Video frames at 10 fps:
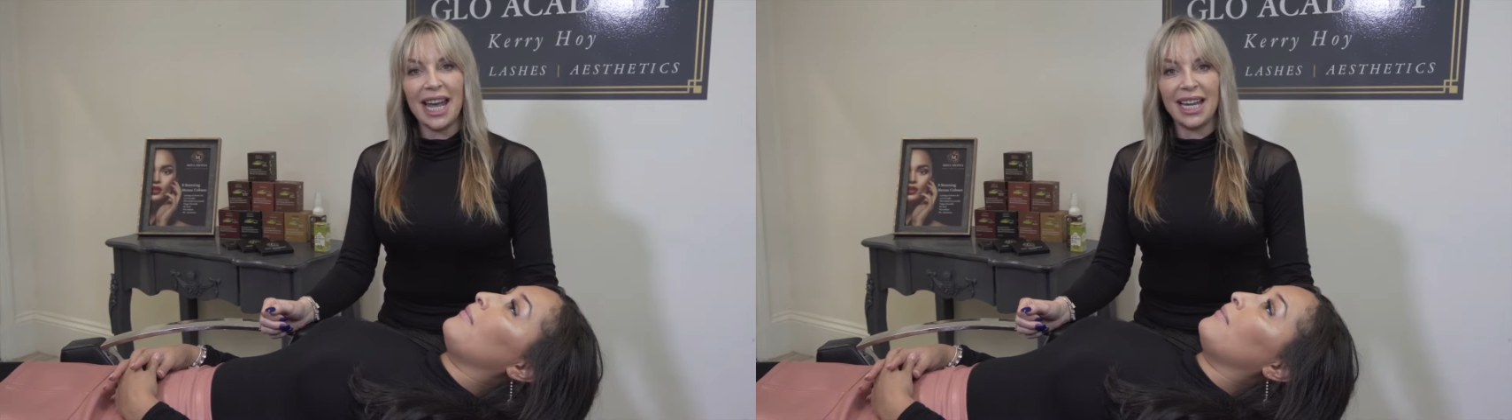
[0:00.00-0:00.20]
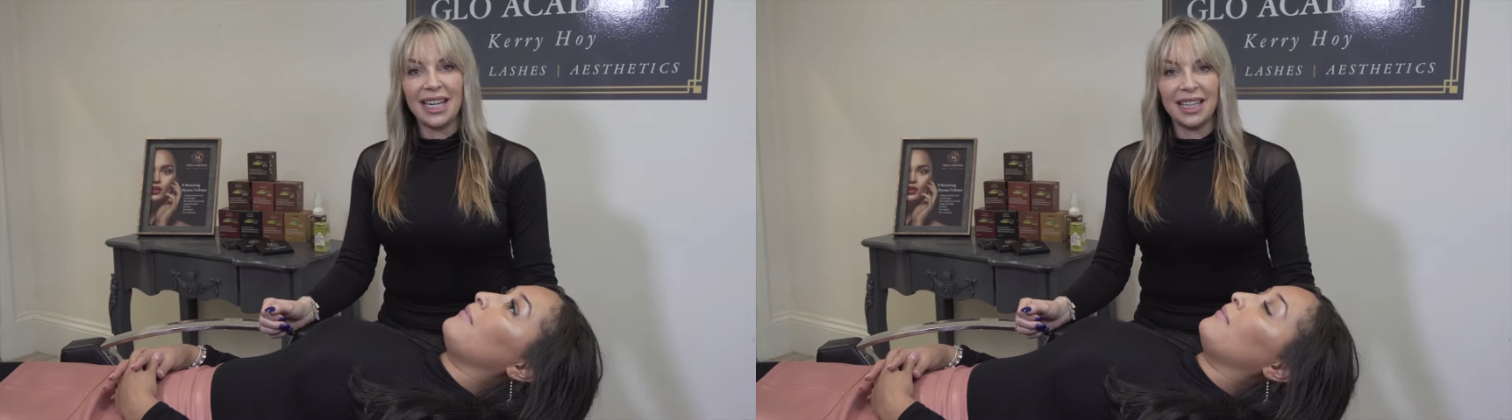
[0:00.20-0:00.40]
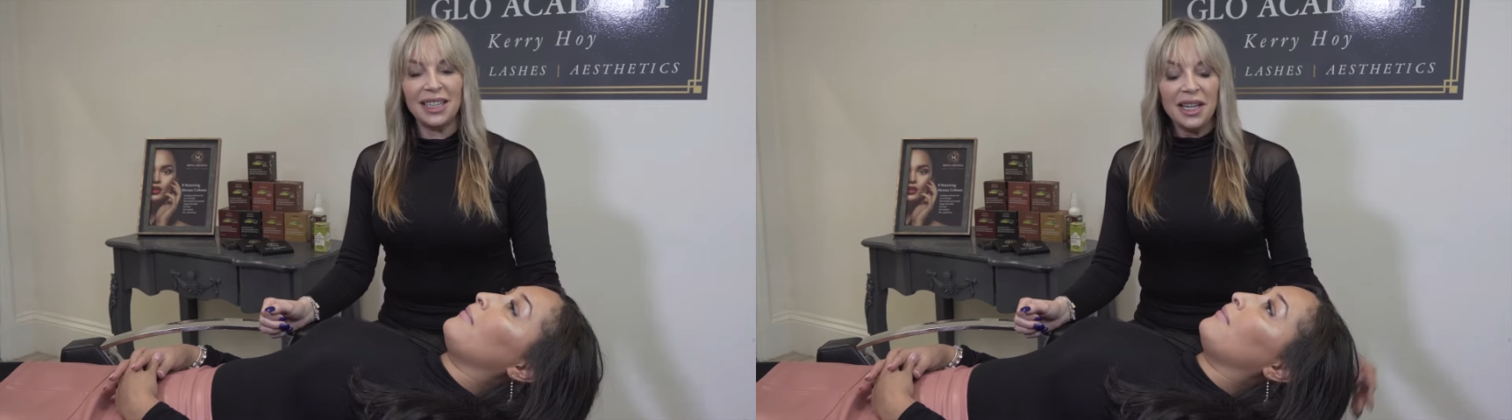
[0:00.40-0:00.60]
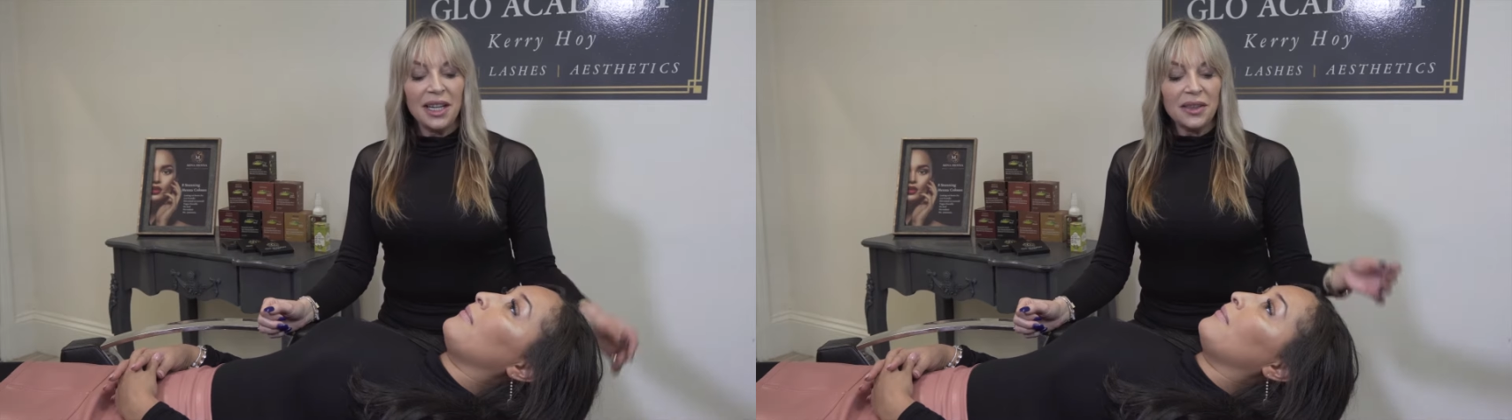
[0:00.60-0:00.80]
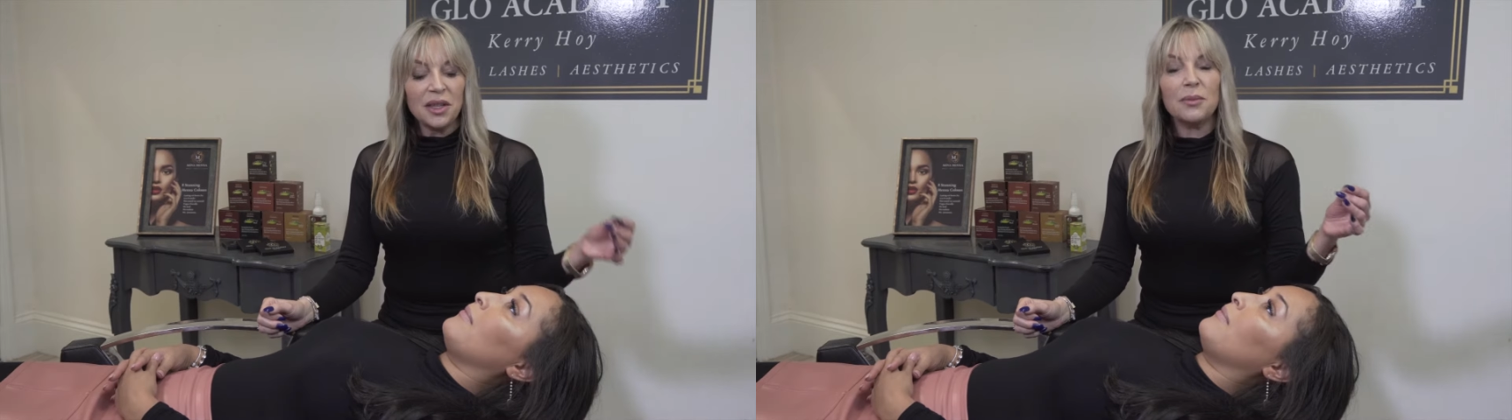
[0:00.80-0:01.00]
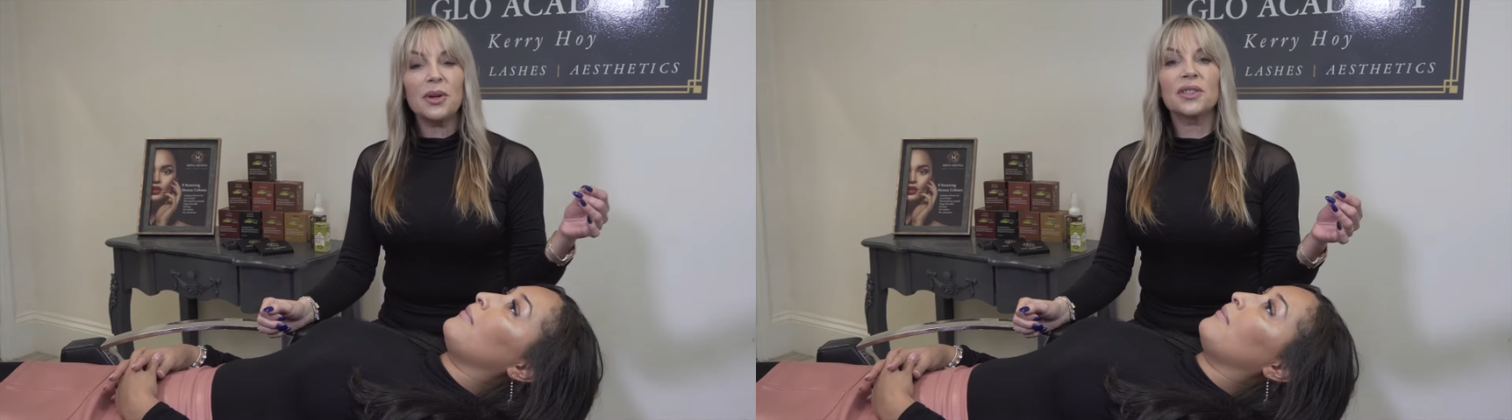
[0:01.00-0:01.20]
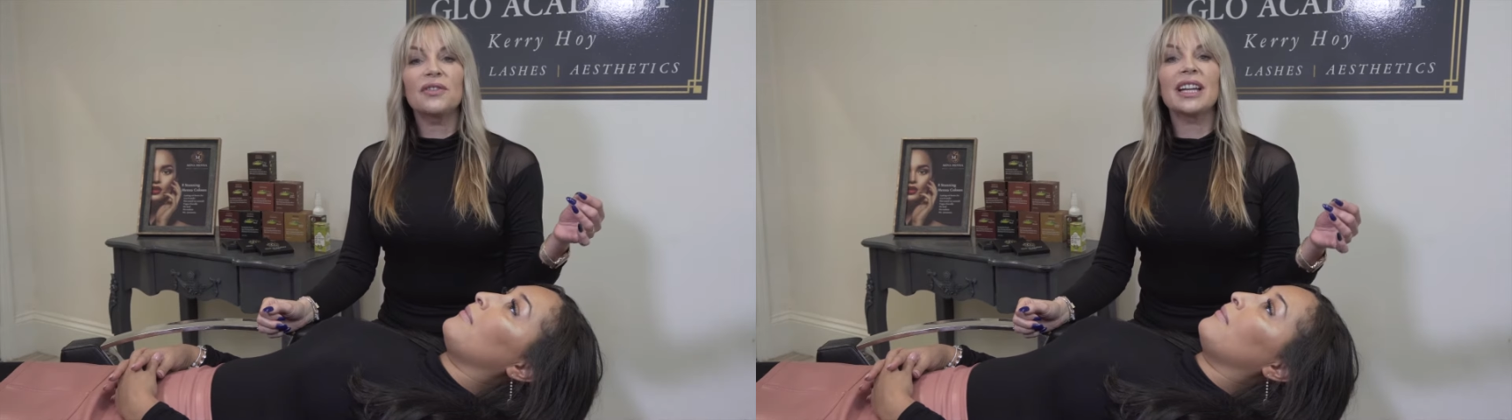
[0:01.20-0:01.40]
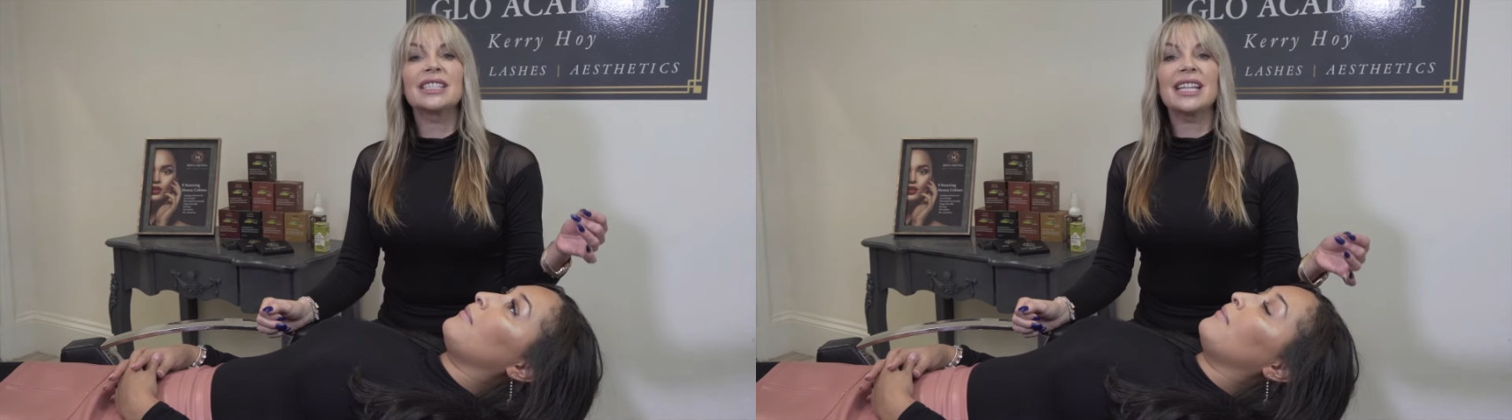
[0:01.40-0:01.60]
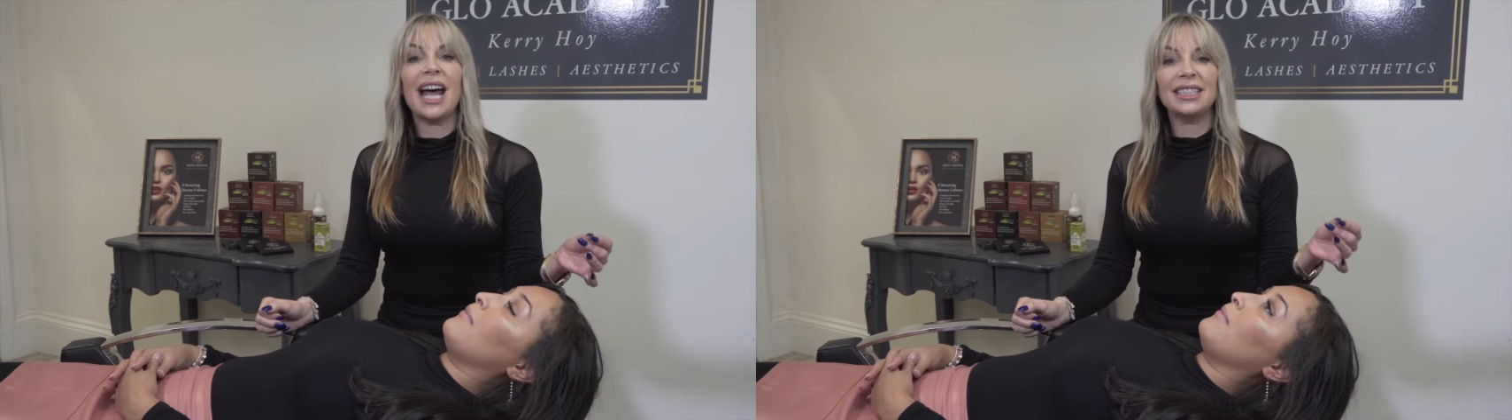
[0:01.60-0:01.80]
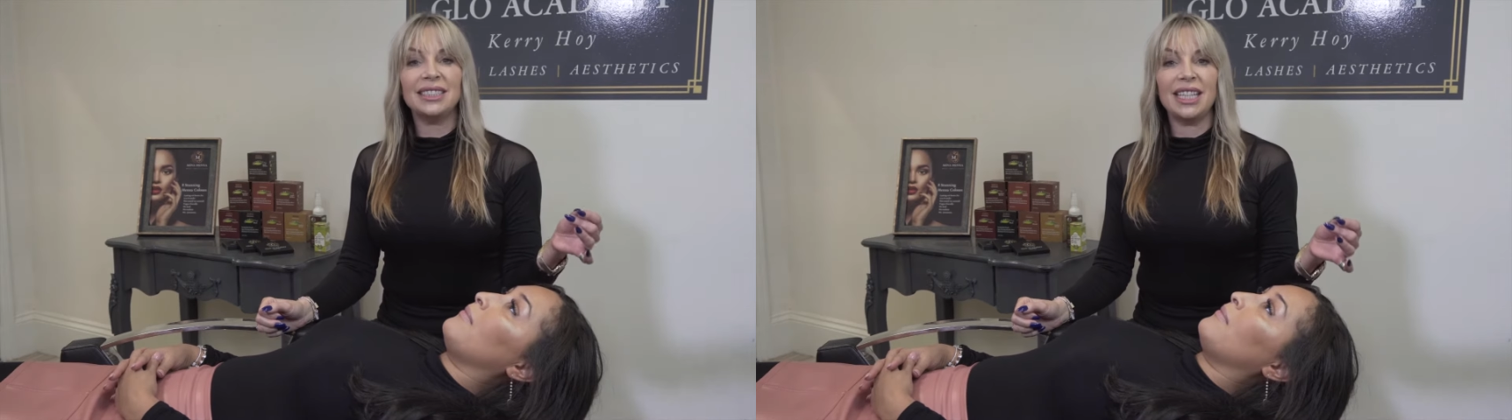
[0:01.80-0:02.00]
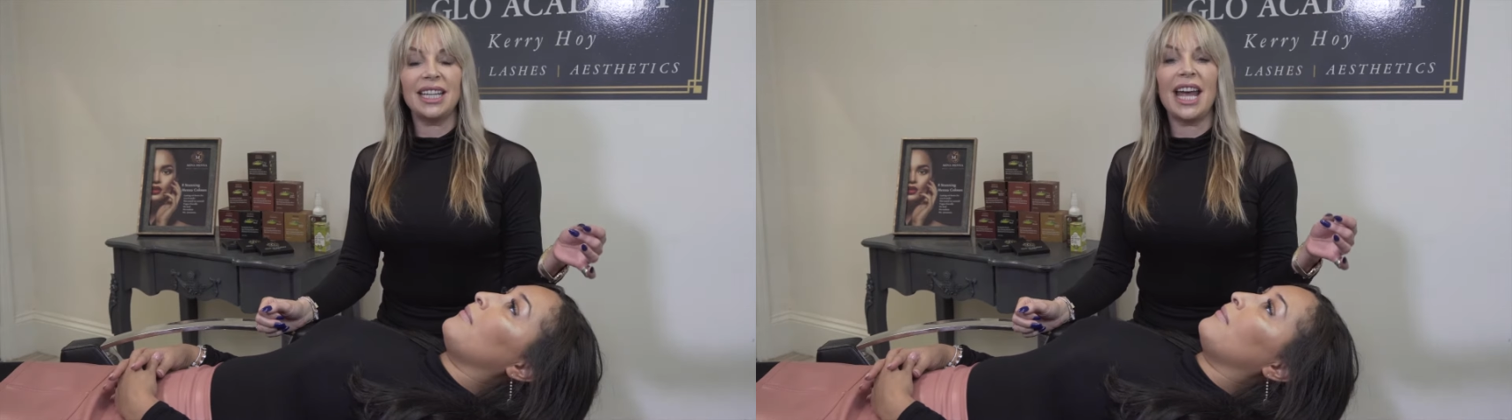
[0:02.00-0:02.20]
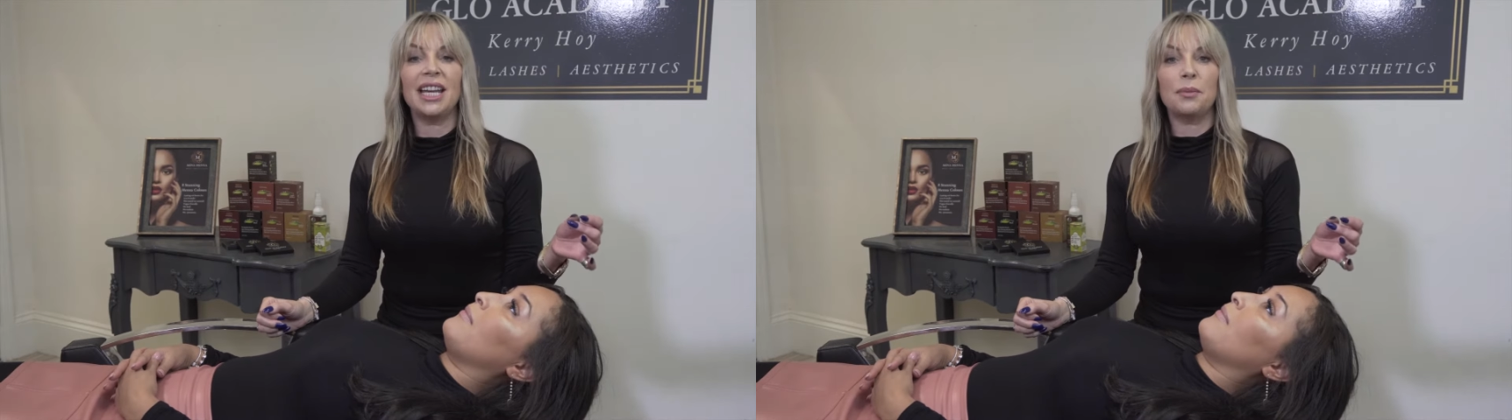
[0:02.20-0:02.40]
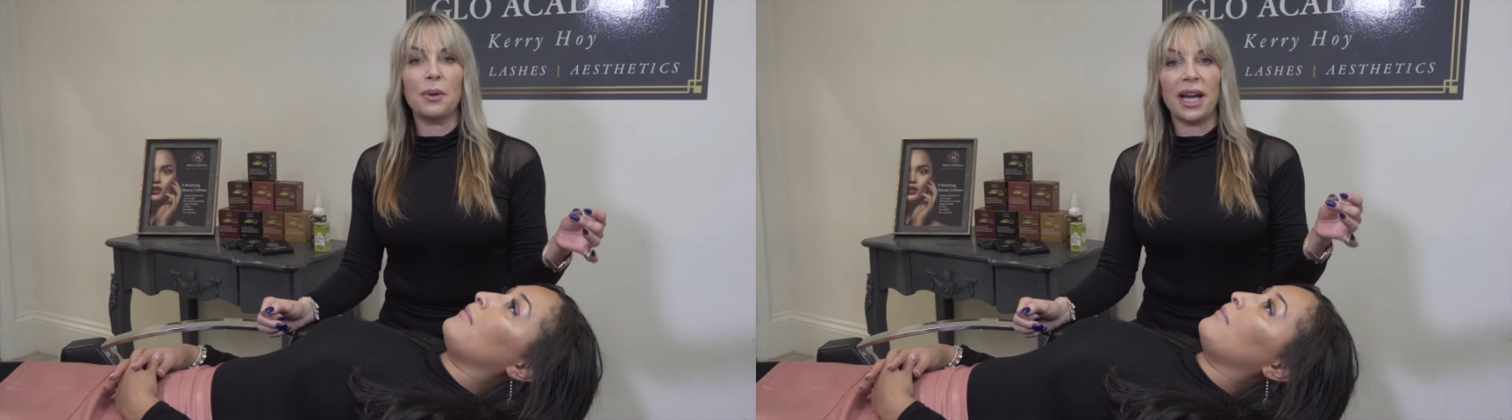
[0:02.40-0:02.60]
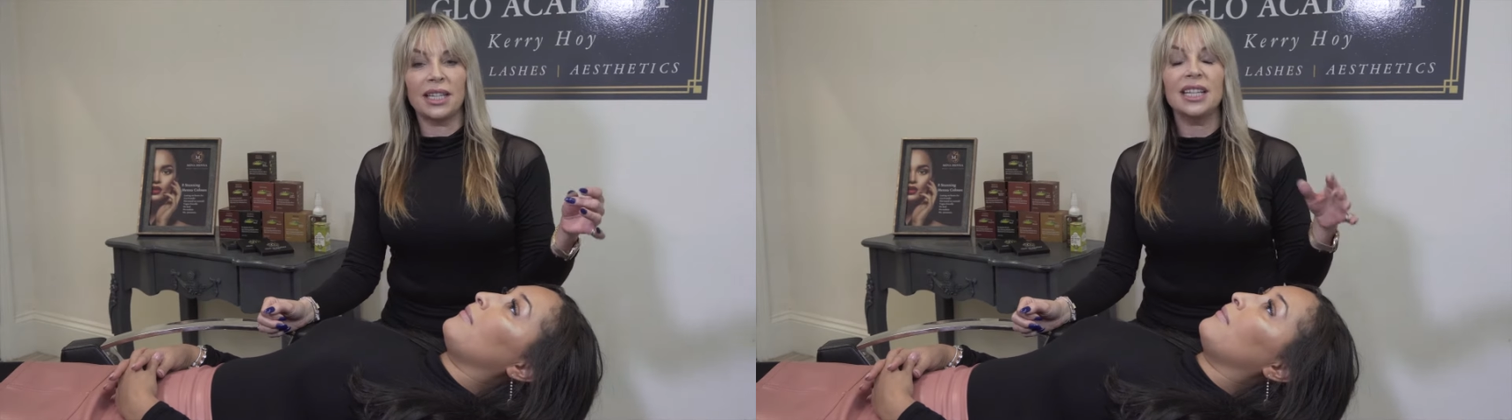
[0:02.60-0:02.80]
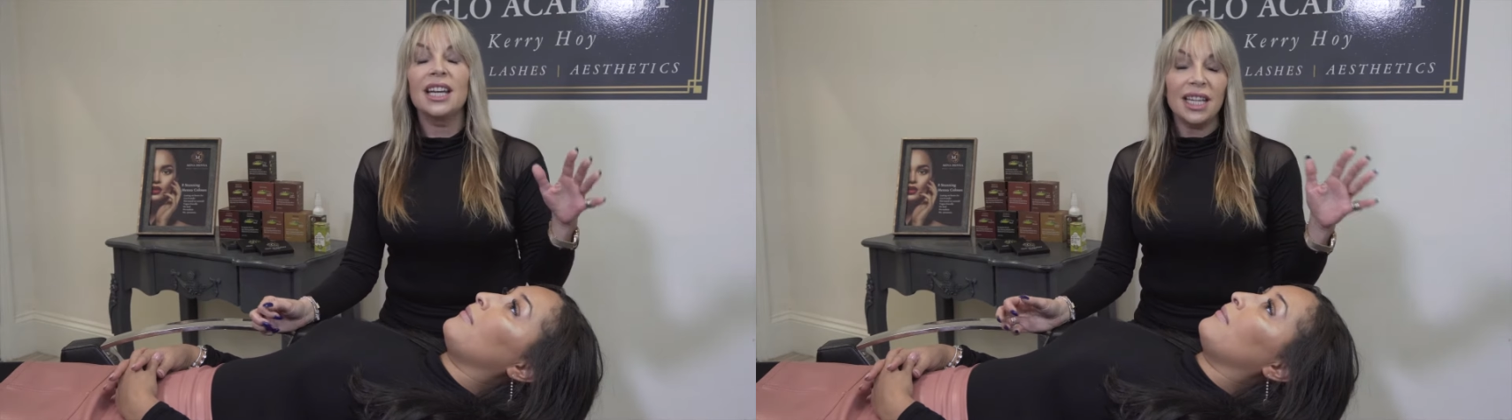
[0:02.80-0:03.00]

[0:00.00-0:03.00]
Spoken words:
Henna, the most fantastic henna brand